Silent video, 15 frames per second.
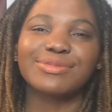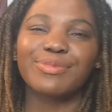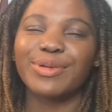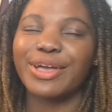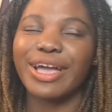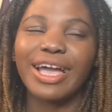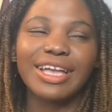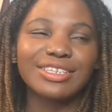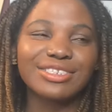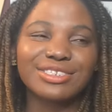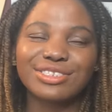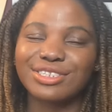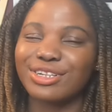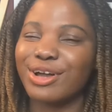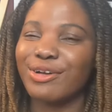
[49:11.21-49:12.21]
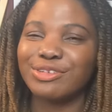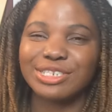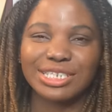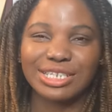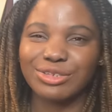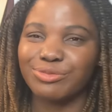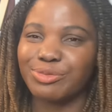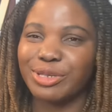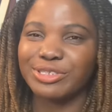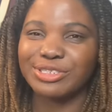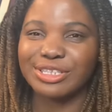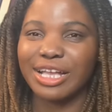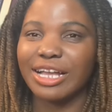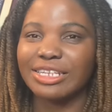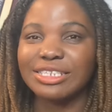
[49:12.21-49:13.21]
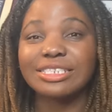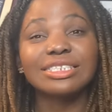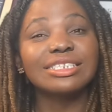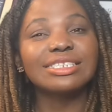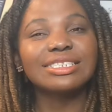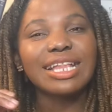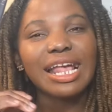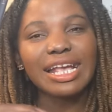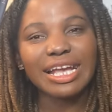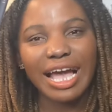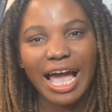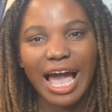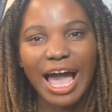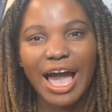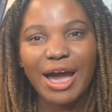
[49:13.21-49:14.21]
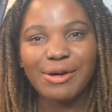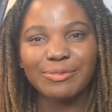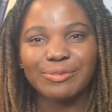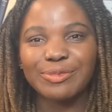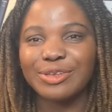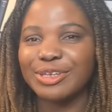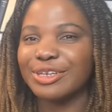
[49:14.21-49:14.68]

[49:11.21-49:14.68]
but I just love Sieun' personality. She's like calm,